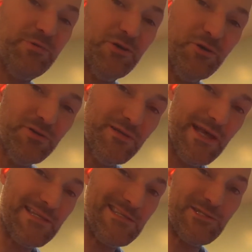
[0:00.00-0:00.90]
build
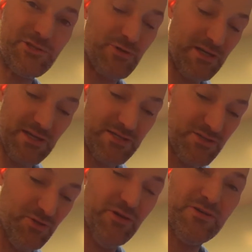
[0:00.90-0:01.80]
like trinkets
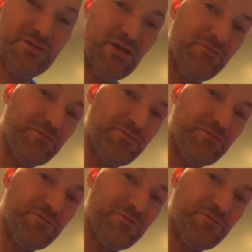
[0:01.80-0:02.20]
or stuff